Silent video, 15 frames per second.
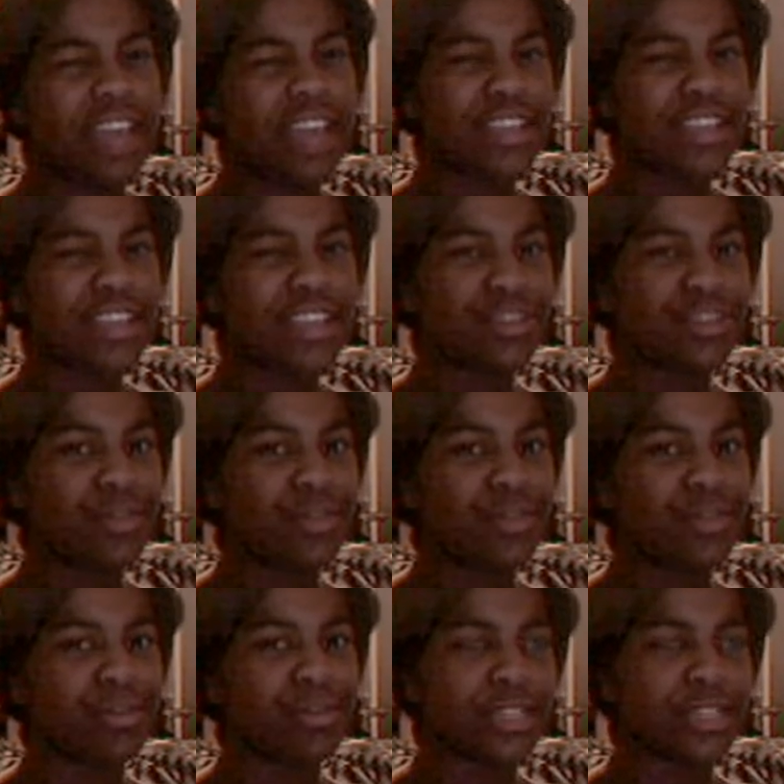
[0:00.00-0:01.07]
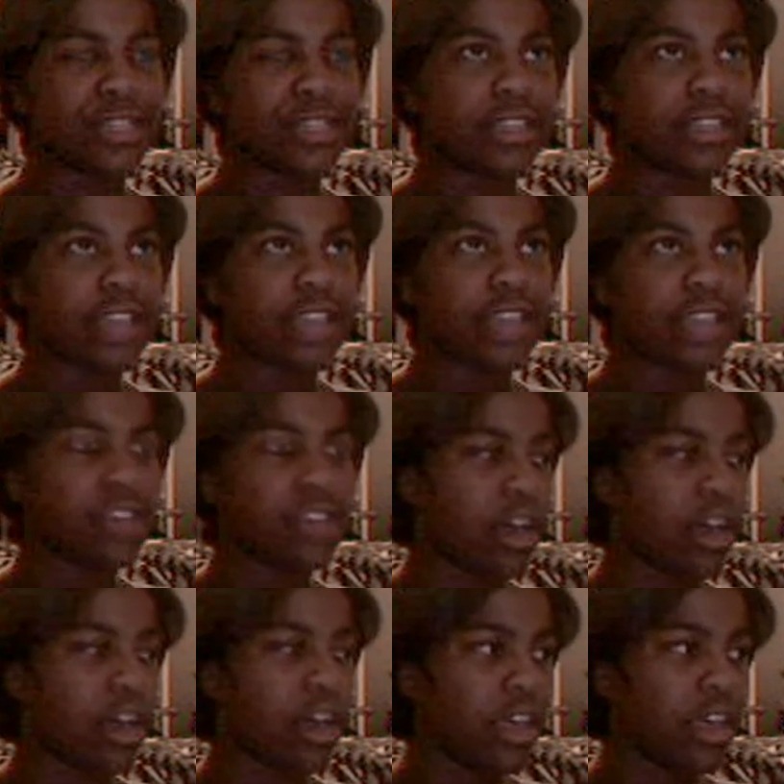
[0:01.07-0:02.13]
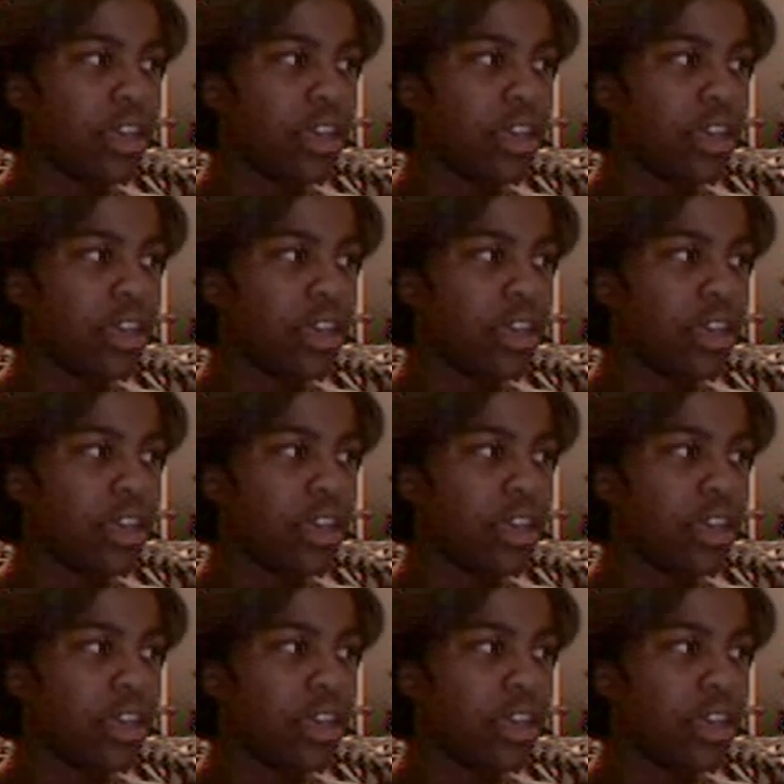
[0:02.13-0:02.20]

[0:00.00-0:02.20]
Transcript: I saw 2 of them recently. I saw